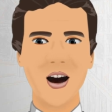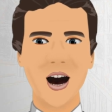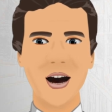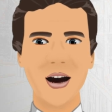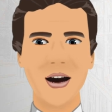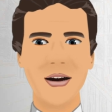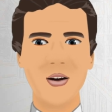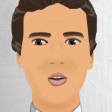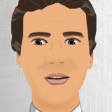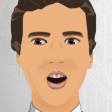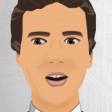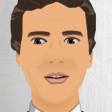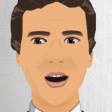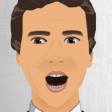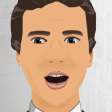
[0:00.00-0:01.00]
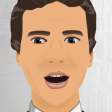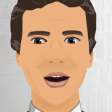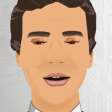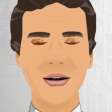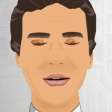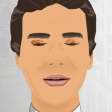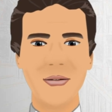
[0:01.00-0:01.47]
on Rolling Stone
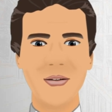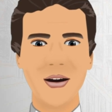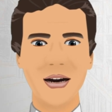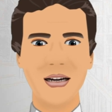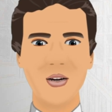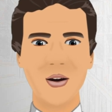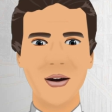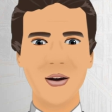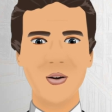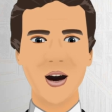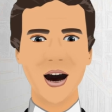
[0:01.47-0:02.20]
magazine's list of the